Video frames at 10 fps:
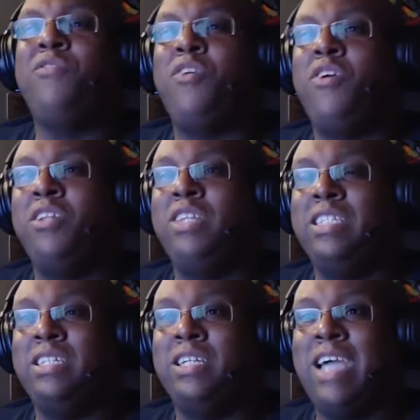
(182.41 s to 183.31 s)
for all
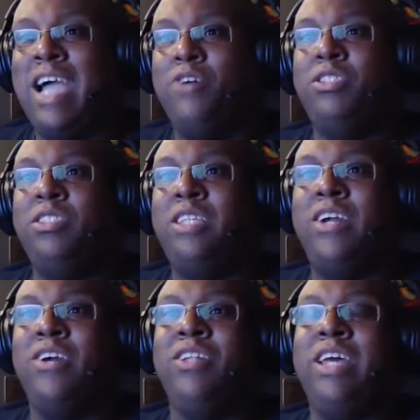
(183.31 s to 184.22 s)
these accounts
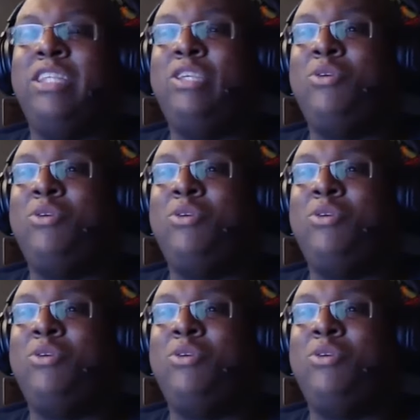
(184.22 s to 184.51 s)
that are like